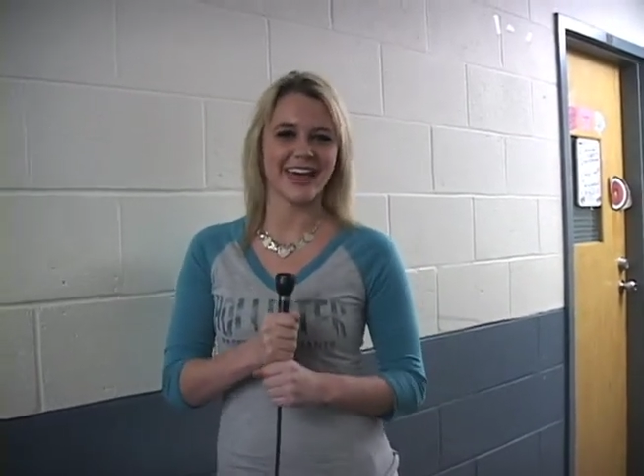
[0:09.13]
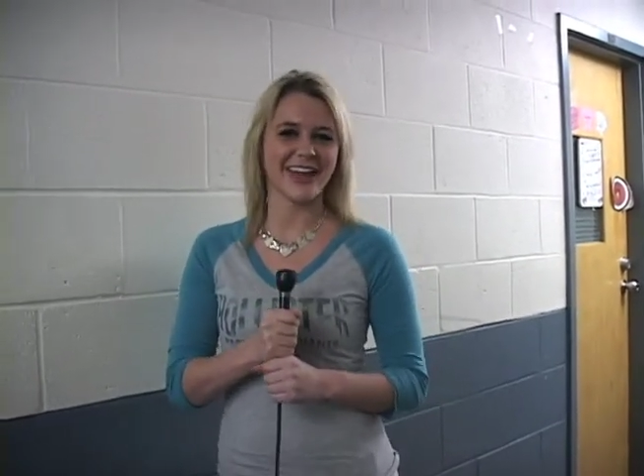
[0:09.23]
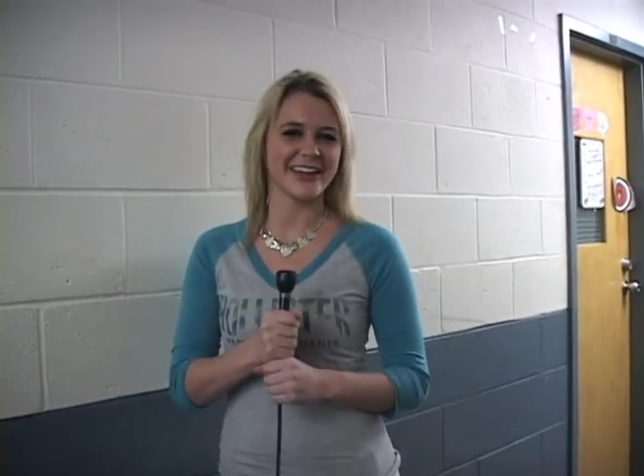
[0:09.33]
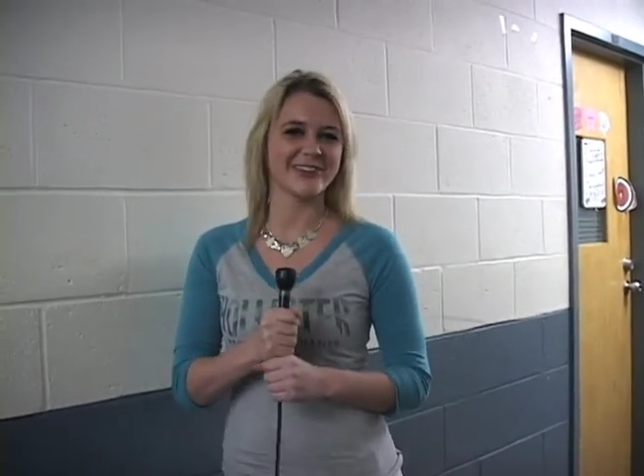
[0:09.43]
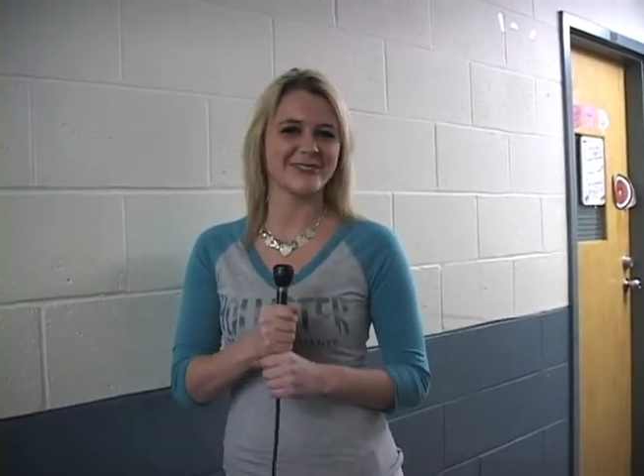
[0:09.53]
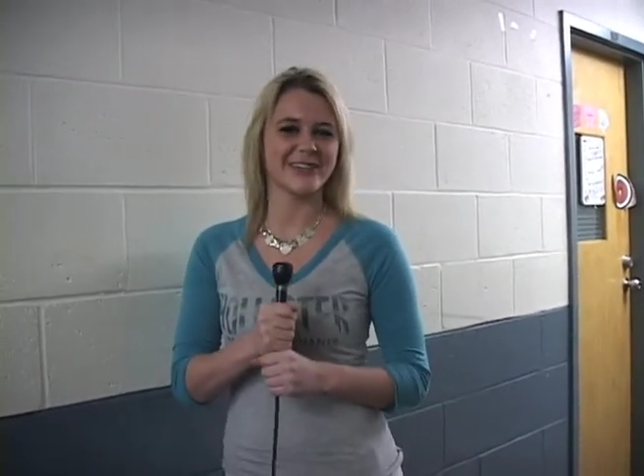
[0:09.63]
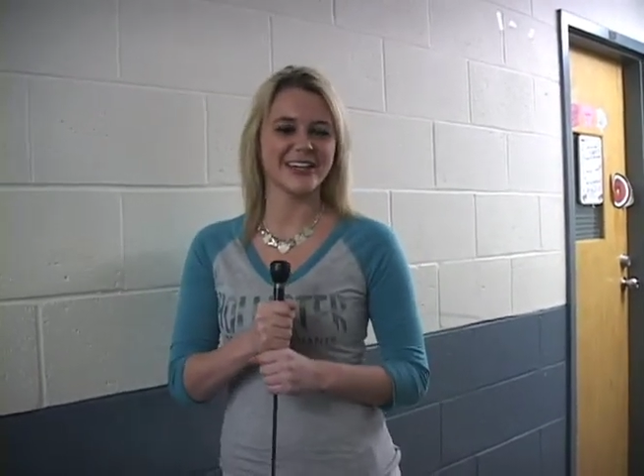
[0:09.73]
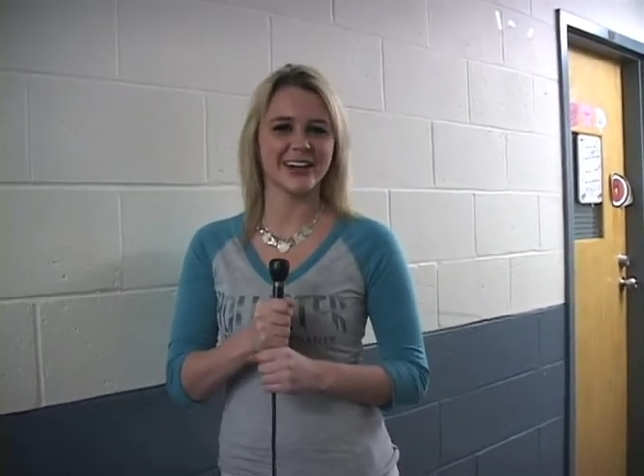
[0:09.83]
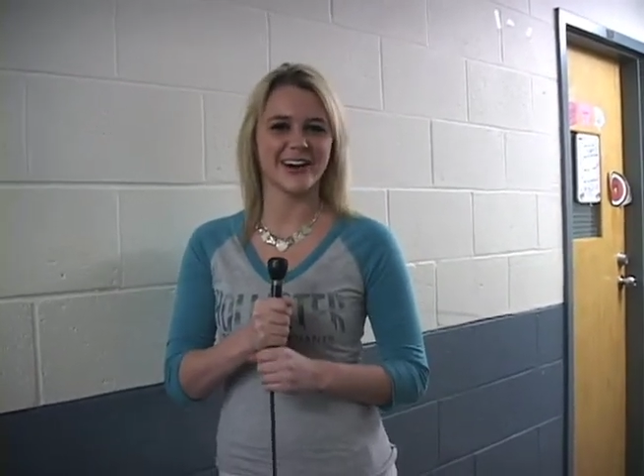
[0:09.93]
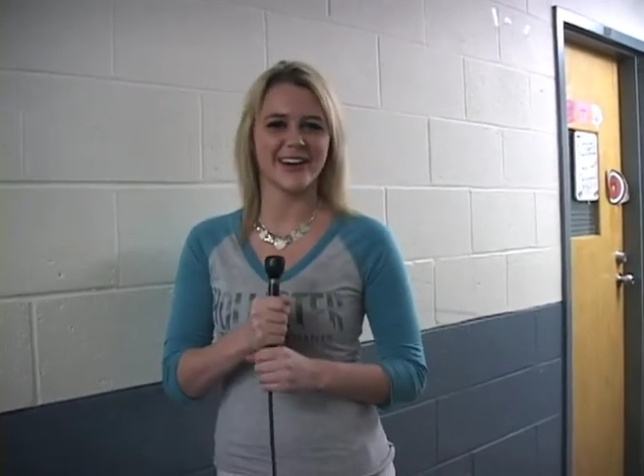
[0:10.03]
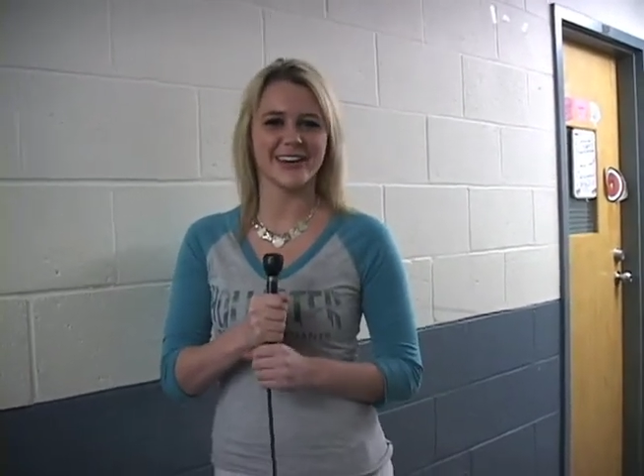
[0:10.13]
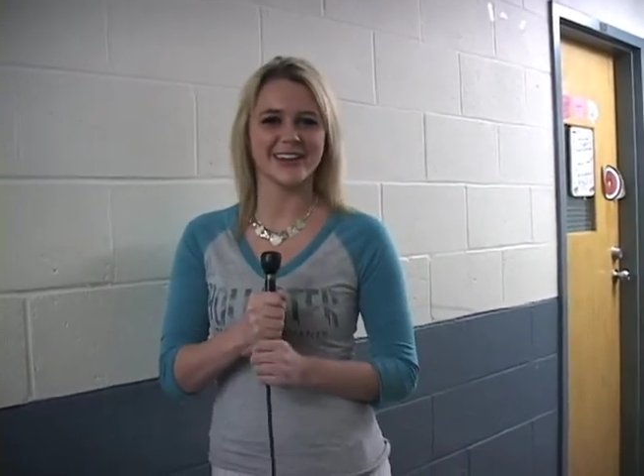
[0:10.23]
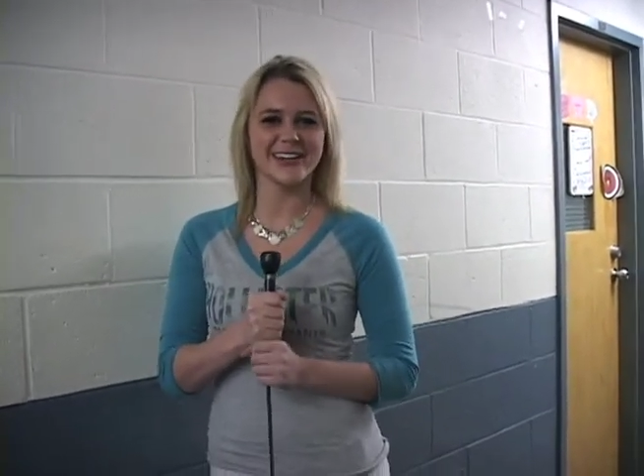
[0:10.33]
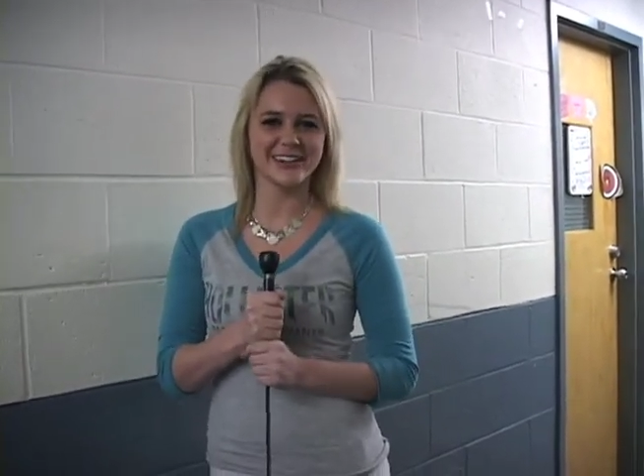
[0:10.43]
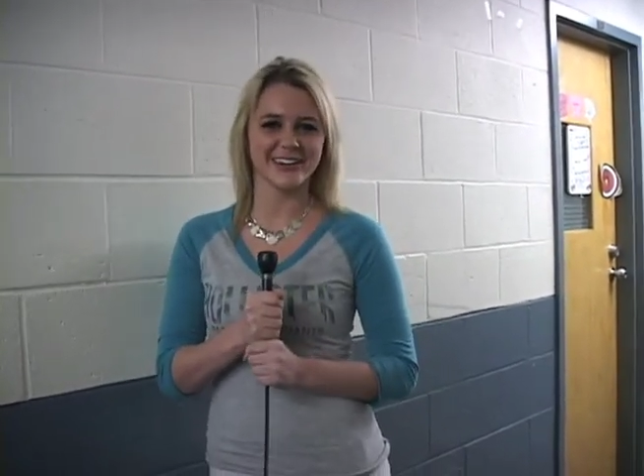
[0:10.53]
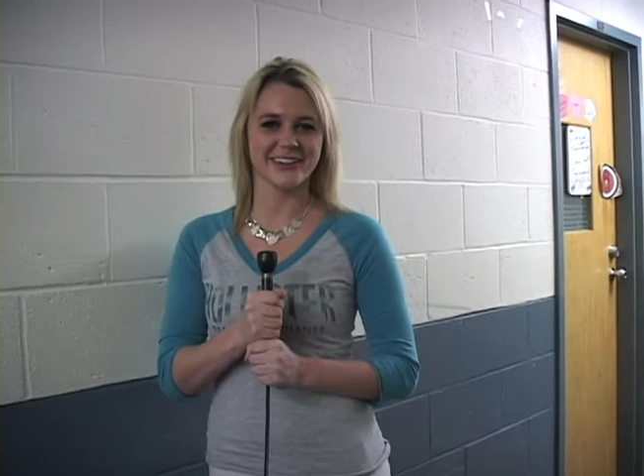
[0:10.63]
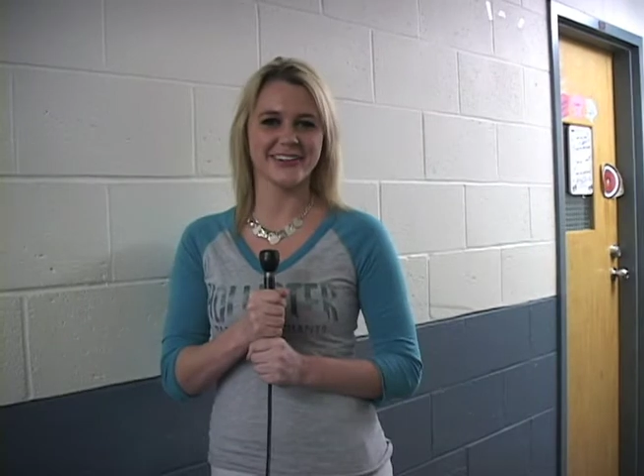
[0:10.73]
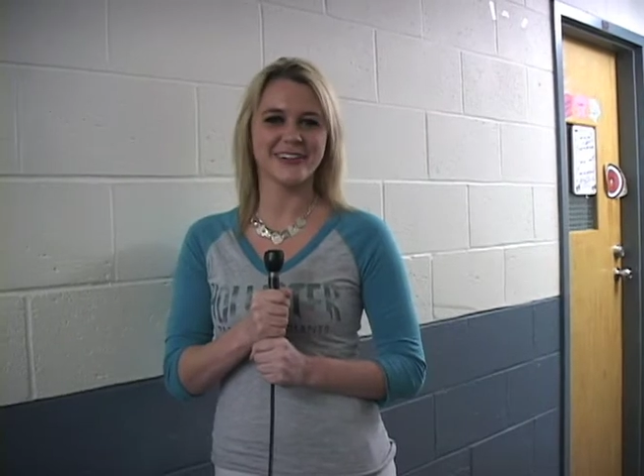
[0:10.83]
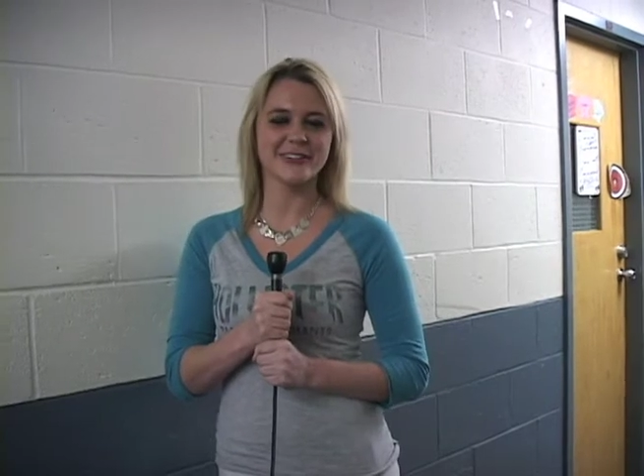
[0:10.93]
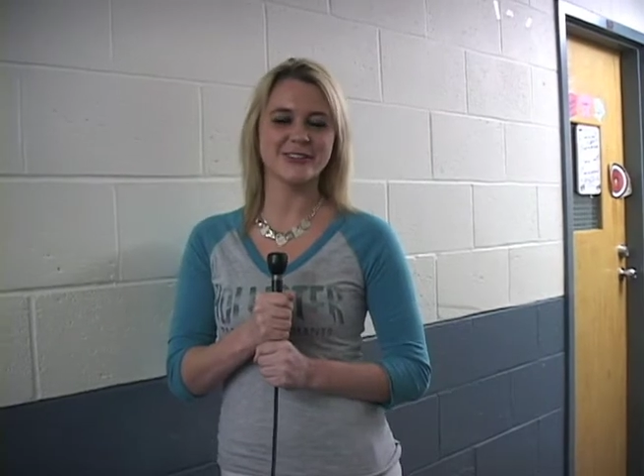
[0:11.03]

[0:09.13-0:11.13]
and we are here